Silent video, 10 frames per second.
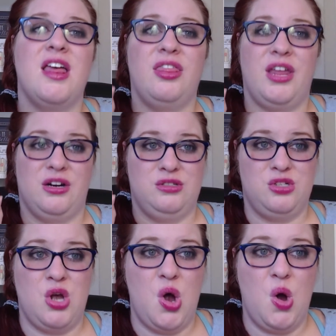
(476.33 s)
There's
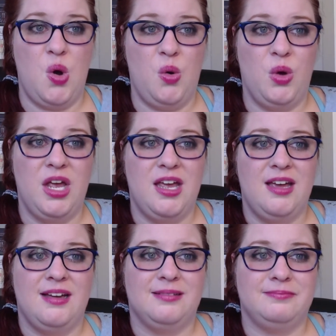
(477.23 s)
no
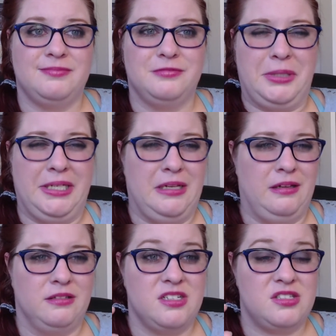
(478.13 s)
real